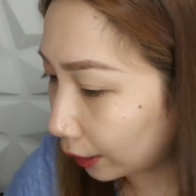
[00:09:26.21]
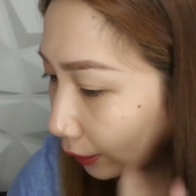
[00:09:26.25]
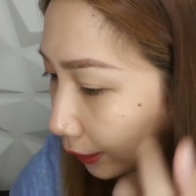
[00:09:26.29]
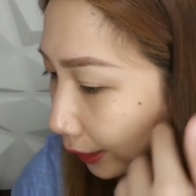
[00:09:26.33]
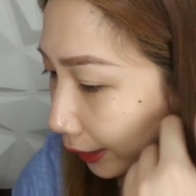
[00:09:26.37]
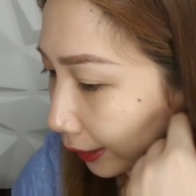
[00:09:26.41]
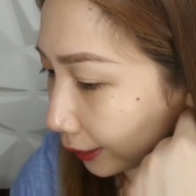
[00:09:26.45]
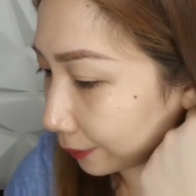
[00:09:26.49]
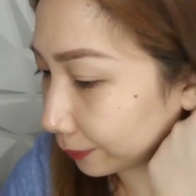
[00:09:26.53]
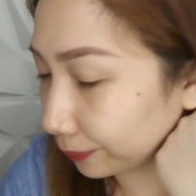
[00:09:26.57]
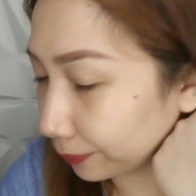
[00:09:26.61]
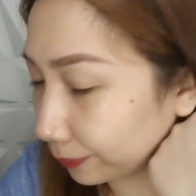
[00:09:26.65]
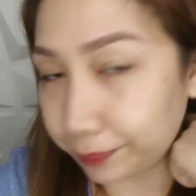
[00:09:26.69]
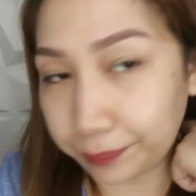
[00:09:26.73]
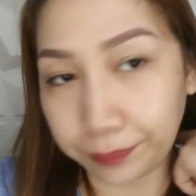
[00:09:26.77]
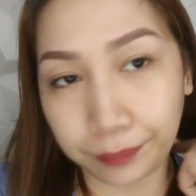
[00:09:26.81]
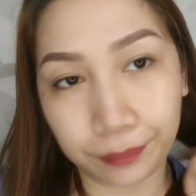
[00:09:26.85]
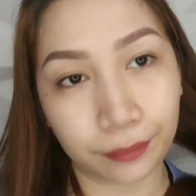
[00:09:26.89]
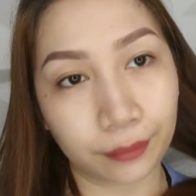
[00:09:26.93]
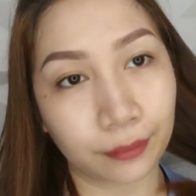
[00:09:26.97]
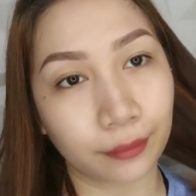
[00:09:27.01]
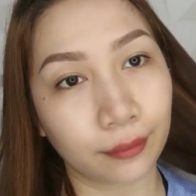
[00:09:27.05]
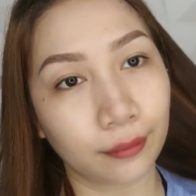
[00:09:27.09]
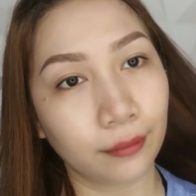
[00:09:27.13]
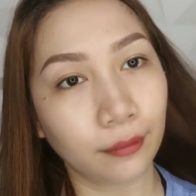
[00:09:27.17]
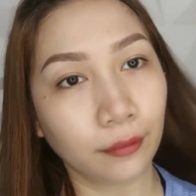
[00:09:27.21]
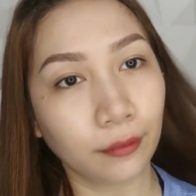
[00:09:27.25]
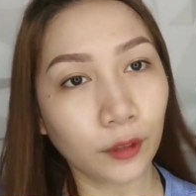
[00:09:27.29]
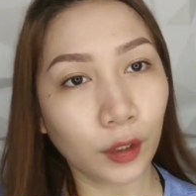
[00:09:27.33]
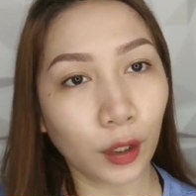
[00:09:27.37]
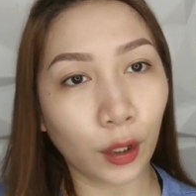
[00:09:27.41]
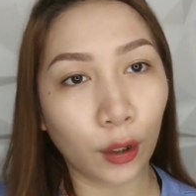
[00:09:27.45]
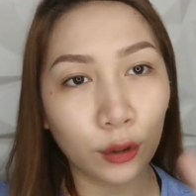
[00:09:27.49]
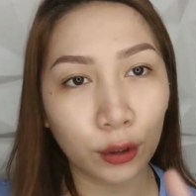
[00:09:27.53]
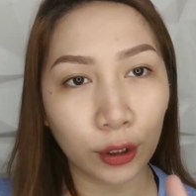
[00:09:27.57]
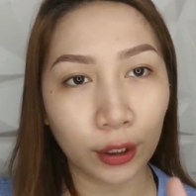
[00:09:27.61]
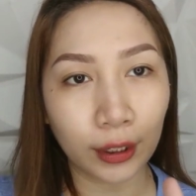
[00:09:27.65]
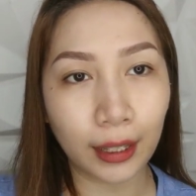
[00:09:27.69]
All right,
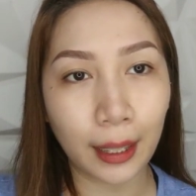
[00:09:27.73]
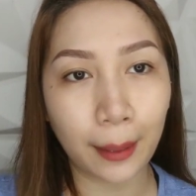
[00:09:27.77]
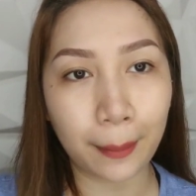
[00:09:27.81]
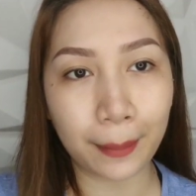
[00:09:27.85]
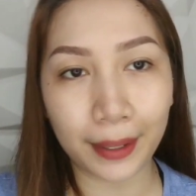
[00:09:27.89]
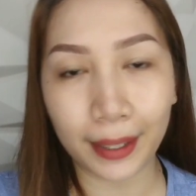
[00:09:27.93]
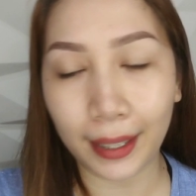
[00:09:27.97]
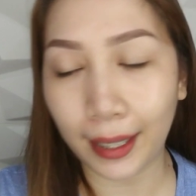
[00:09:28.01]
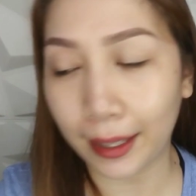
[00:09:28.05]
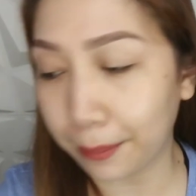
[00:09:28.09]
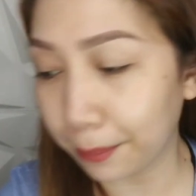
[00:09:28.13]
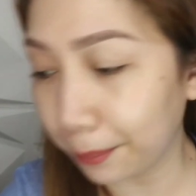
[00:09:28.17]
hold on, let me